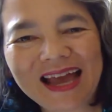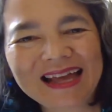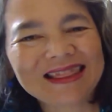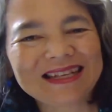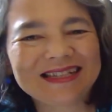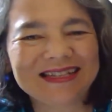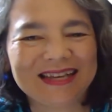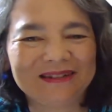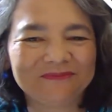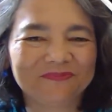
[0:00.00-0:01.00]
And this is
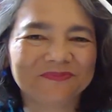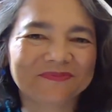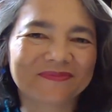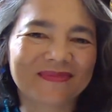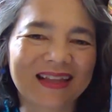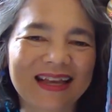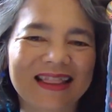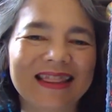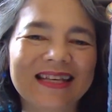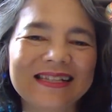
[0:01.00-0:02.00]
it.
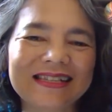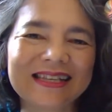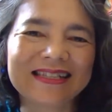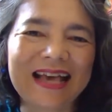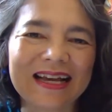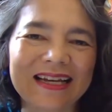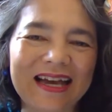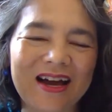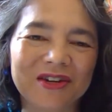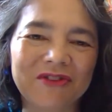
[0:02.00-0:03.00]
This is exactly
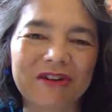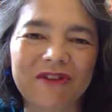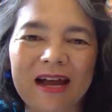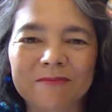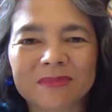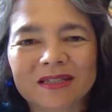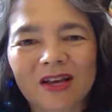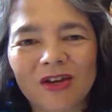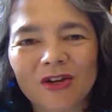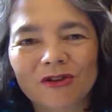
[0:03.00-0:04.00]
100 grams
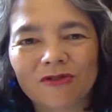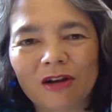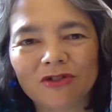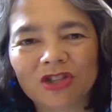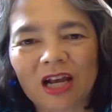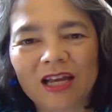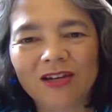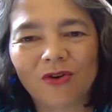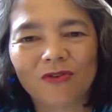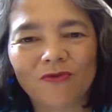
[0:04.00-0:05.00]

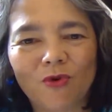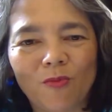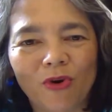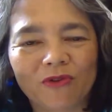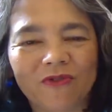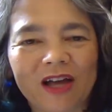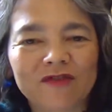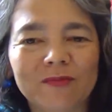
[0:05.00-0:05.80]
crocheted on a 4.5